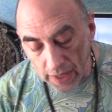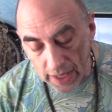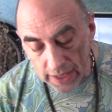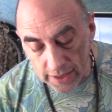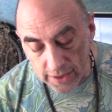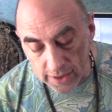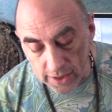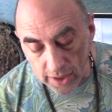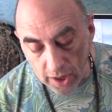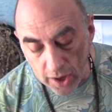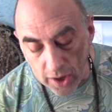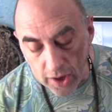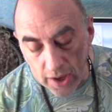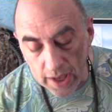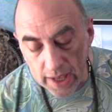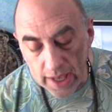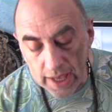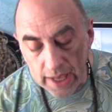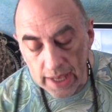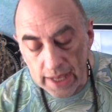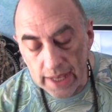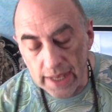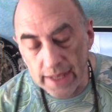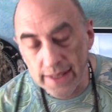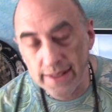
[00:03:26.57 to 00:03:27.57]
So
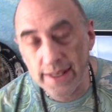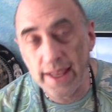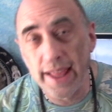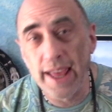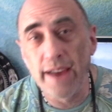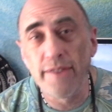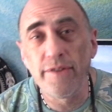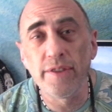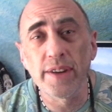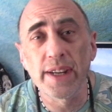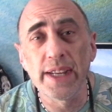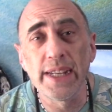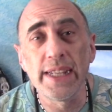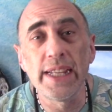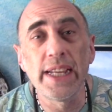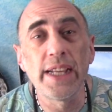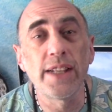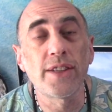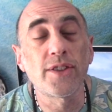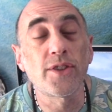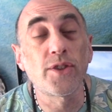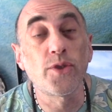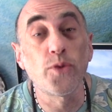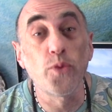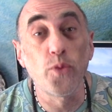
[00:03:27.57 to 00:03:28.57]
South Africa
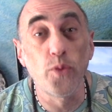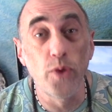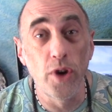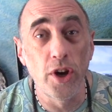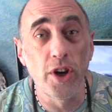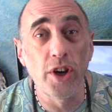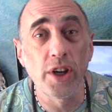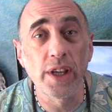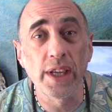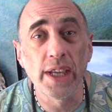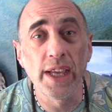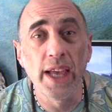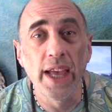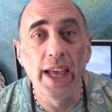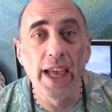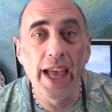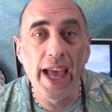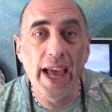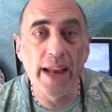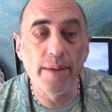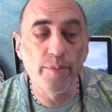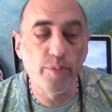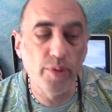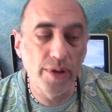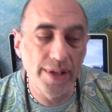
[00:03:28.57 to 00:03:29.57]
needs to work
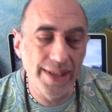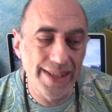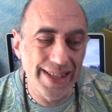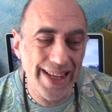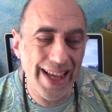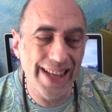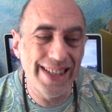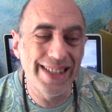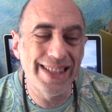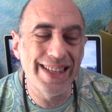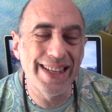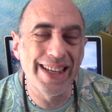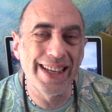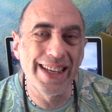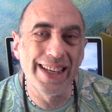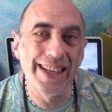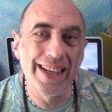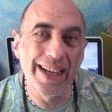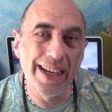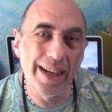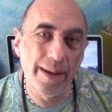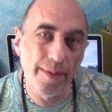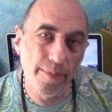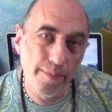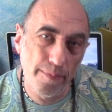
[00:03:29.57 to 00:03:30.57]
at presenting
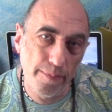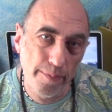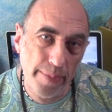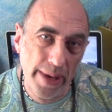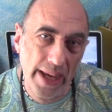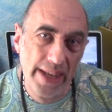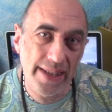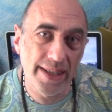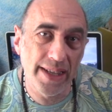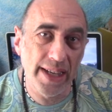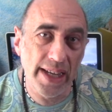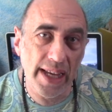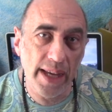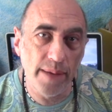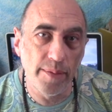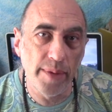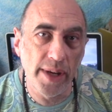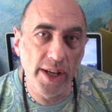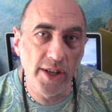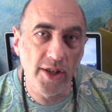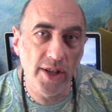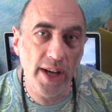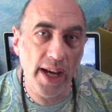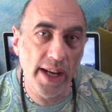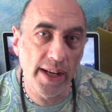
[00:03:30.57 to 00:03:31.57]
a better
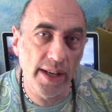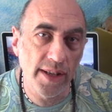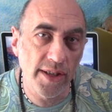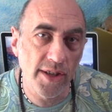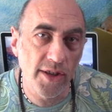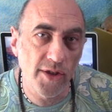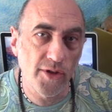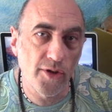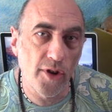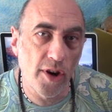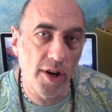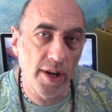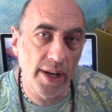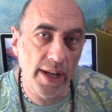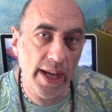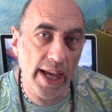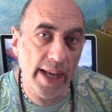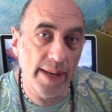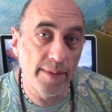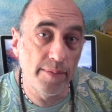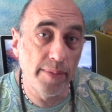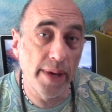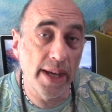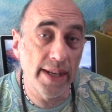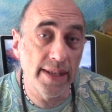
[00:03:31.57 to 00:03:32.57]
image and a strong
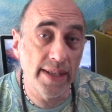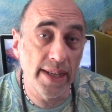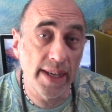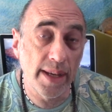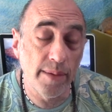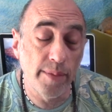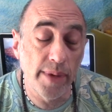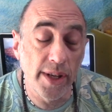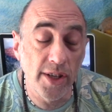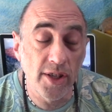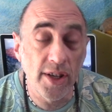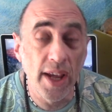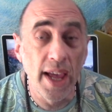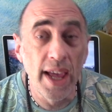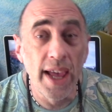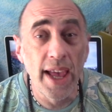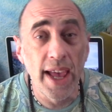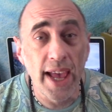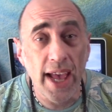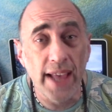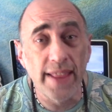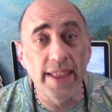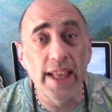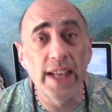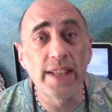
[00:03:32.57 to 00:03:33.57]
and better image,
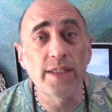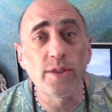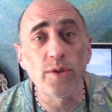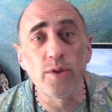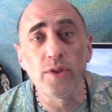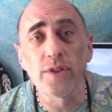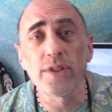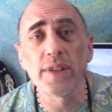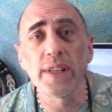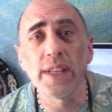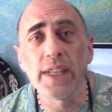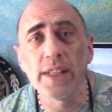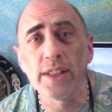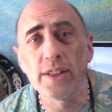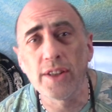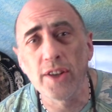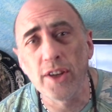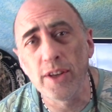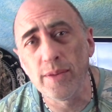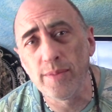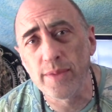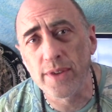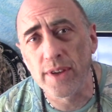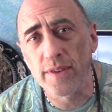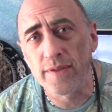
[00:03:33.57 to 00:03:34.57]
and that's also in
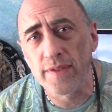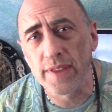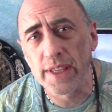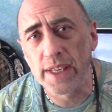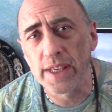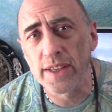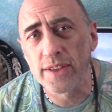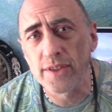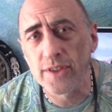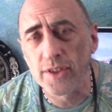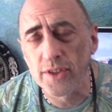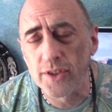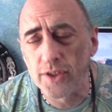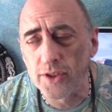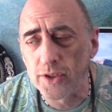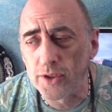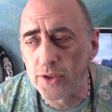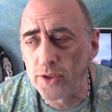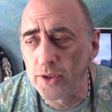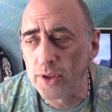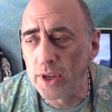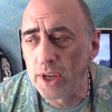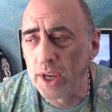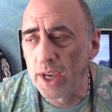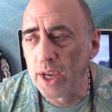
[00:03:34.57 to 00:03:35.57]
terms of things to
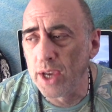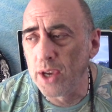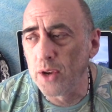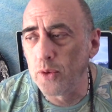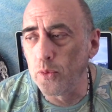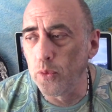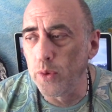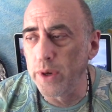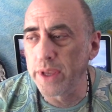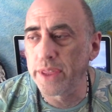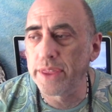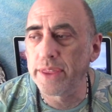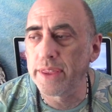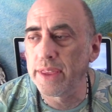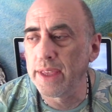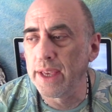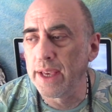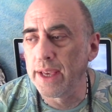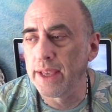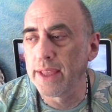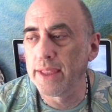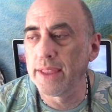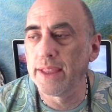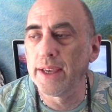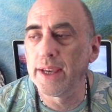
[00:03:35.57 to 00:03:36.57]
do with
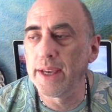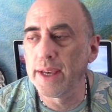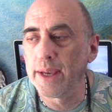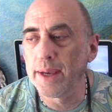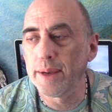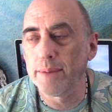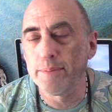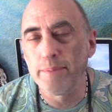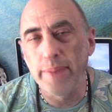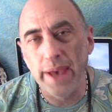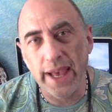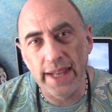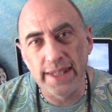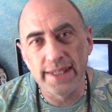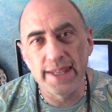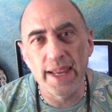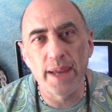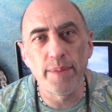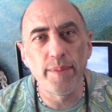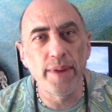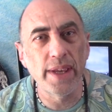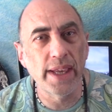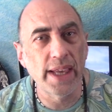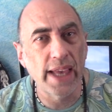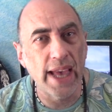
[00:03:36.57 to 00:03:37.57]
the
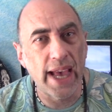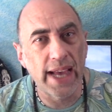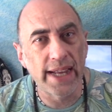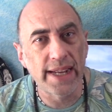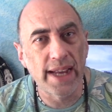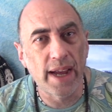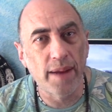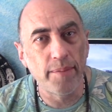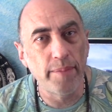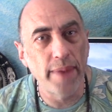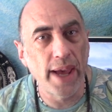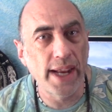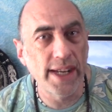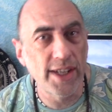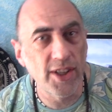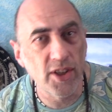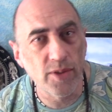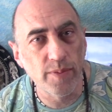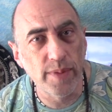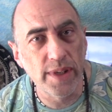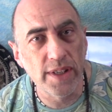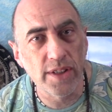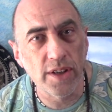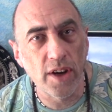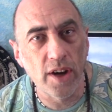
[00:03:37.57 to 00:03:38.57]
pandemic and our
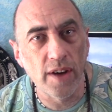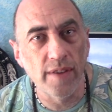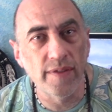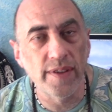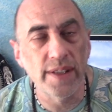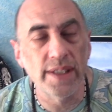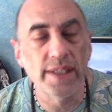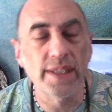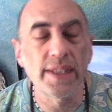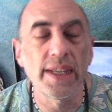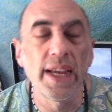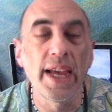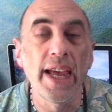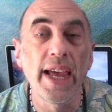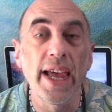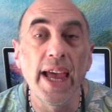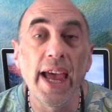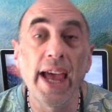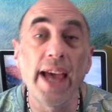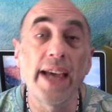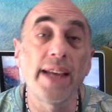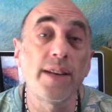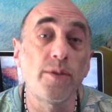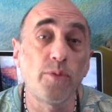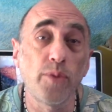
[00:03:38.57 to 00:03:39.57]
management of it,
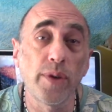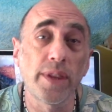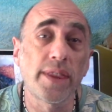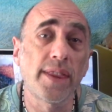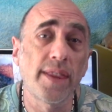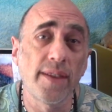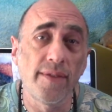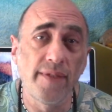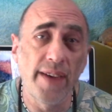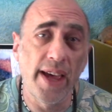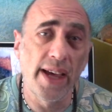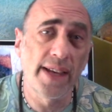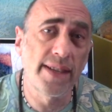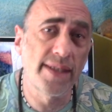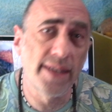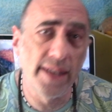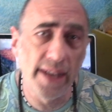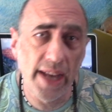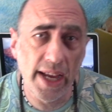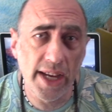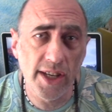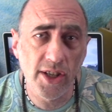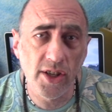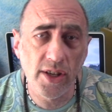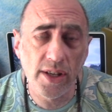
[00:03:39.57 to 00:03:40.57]
and with the
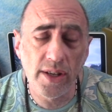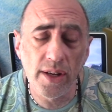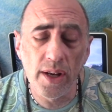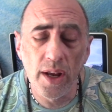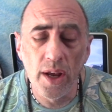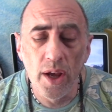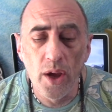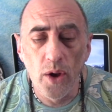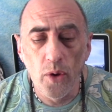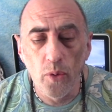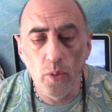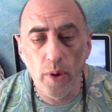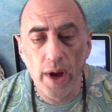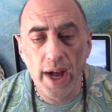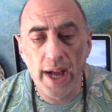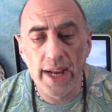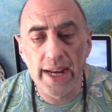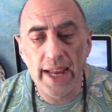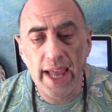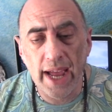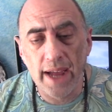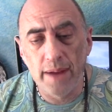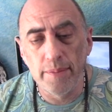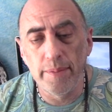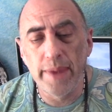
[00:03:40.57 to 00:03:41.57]
vaccination. While
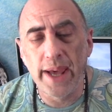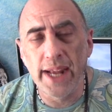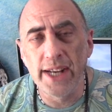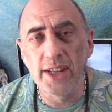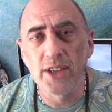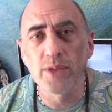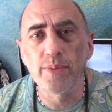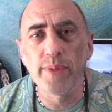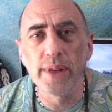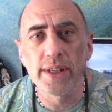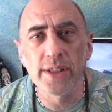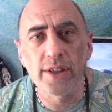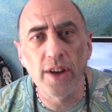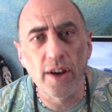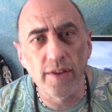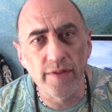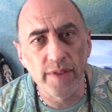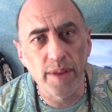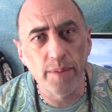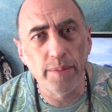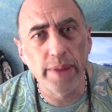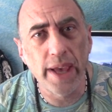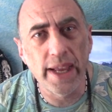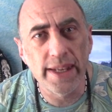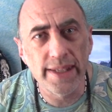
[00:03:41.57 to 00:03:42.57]
our management of
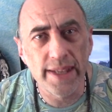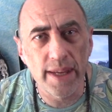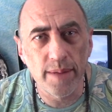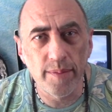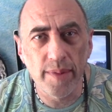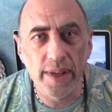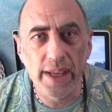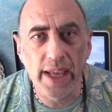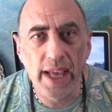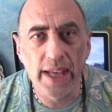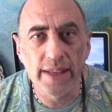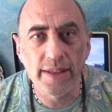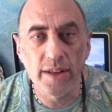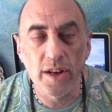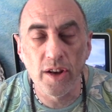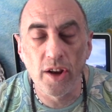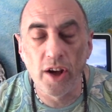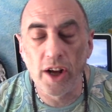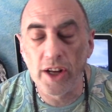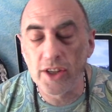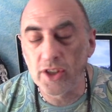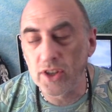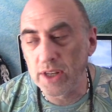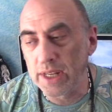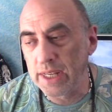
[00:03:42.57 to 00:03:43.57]
the pandemic has
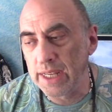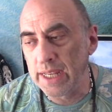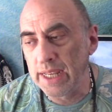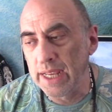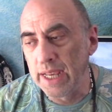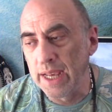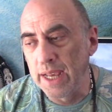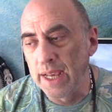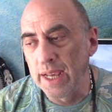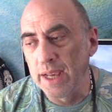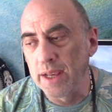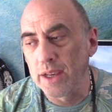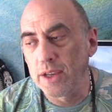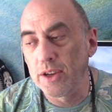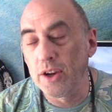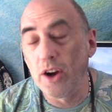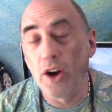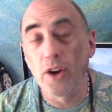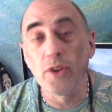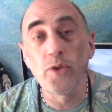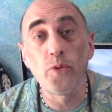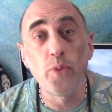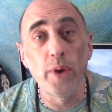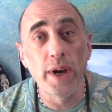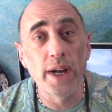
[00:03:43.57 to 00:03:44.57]
largely
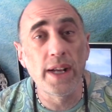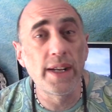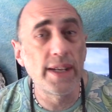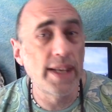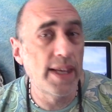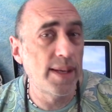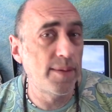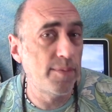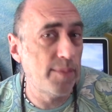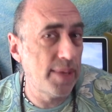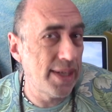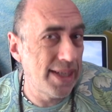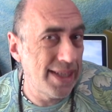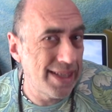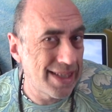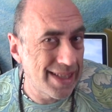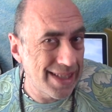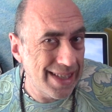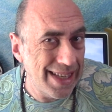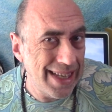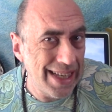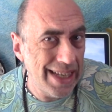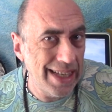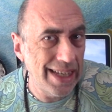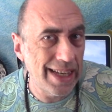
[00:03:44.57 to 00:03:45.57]
gone well and been
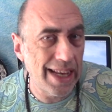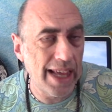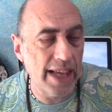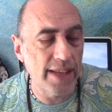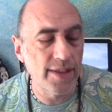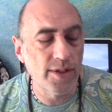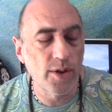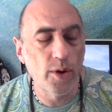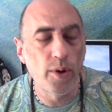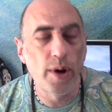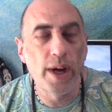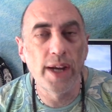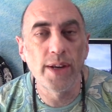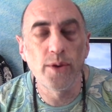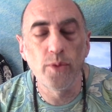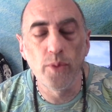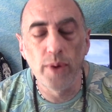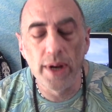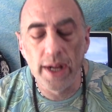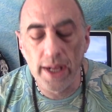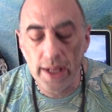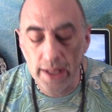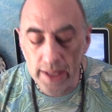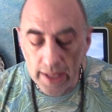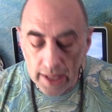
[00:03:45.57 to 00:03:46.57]
seen as quite
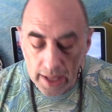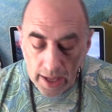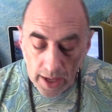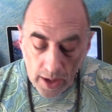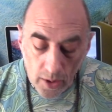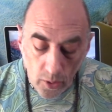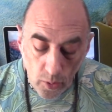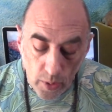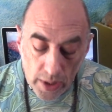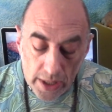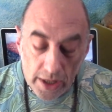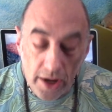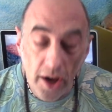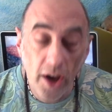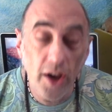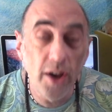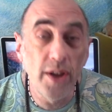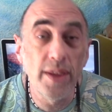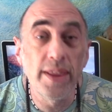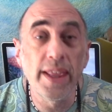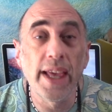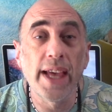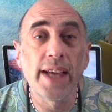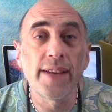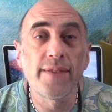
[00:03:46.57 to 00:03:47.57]
well, we know
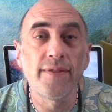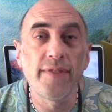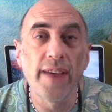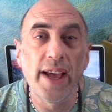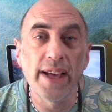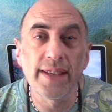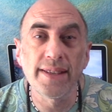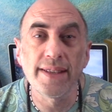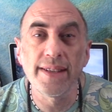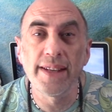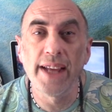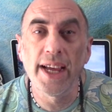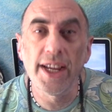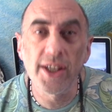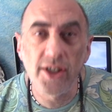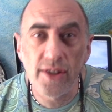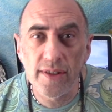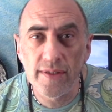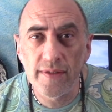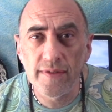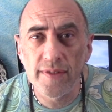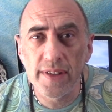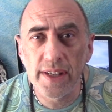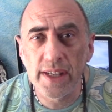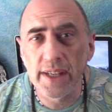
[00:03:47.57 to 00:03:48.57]
that
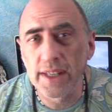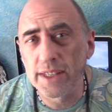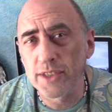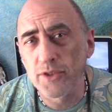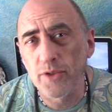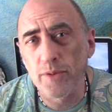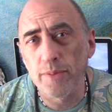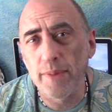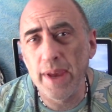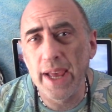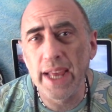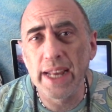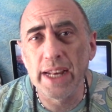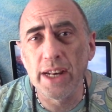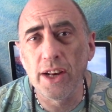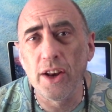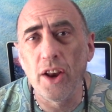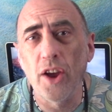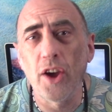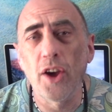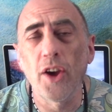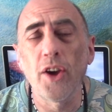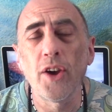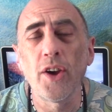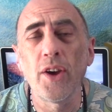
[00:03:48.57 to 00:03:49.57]
vaccination figures remain
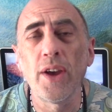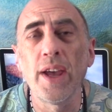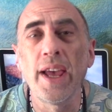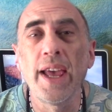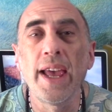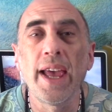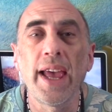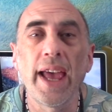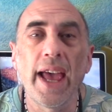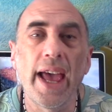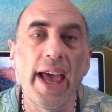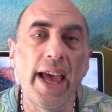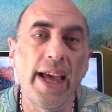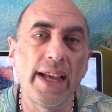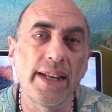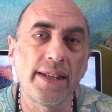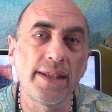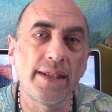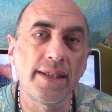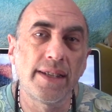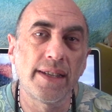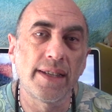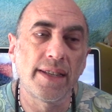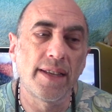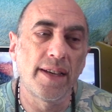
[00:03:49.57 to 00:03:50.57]
low
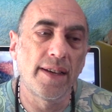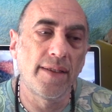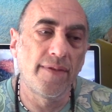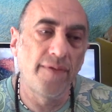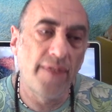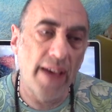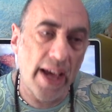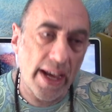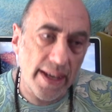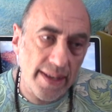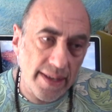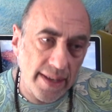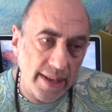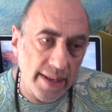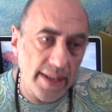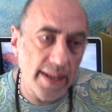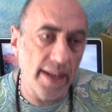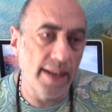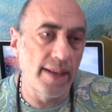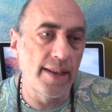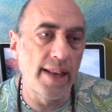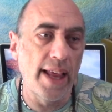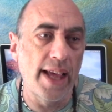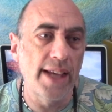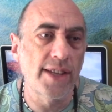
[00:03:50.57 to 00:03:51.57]
and the
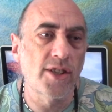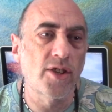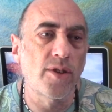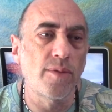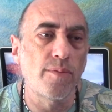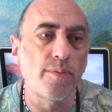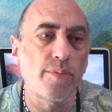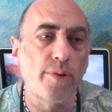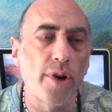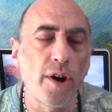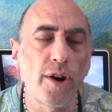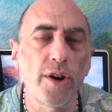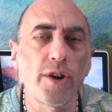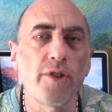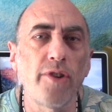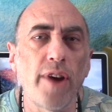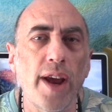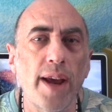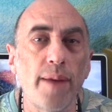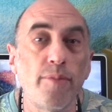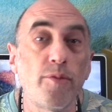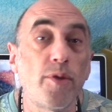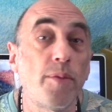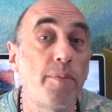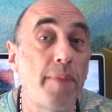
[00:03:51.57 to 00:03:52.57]
vaccination
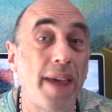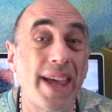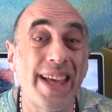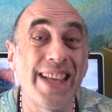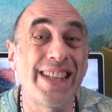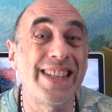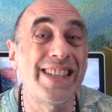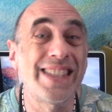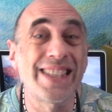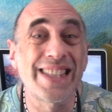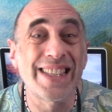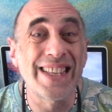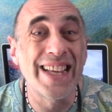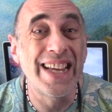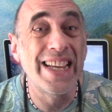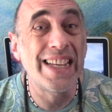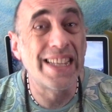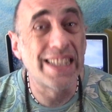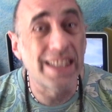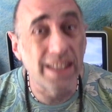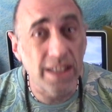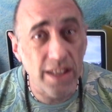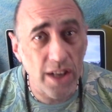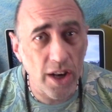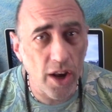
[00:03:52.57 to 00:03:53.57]
program remains
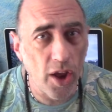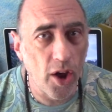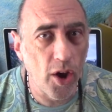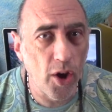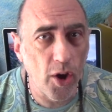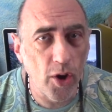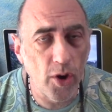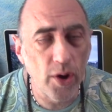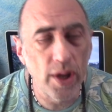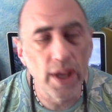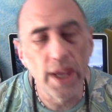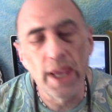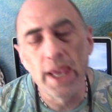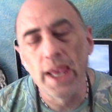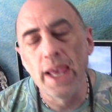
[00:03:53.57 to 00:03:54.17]
slow,